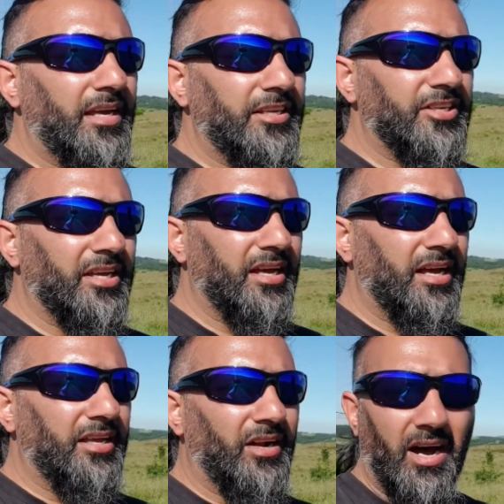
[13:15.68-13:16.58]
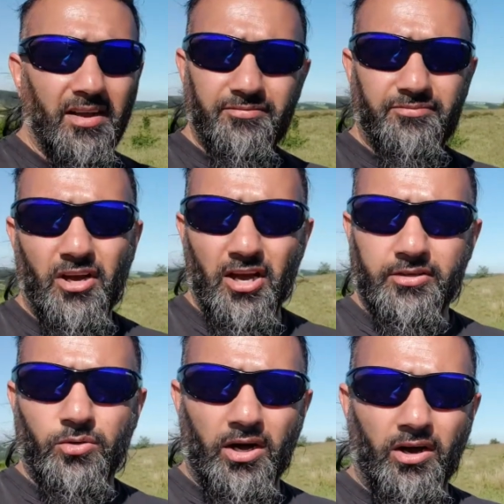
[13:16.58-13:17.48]
Is I've
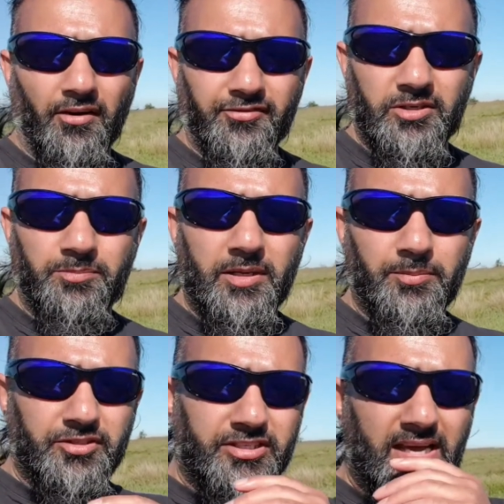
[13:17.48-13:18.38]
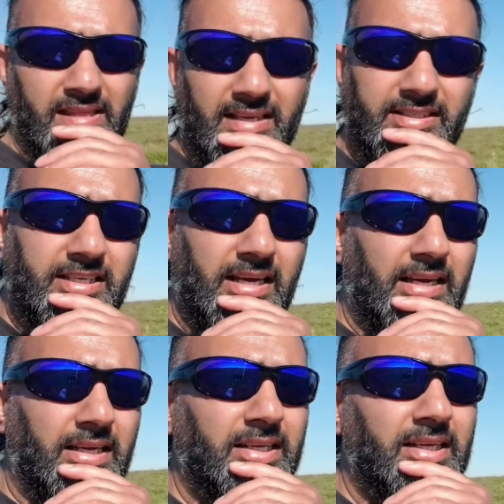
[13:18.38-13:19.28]
heard quite often people say
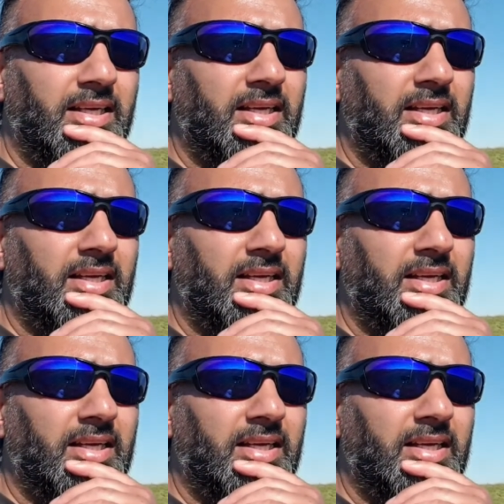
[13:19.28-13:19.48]
that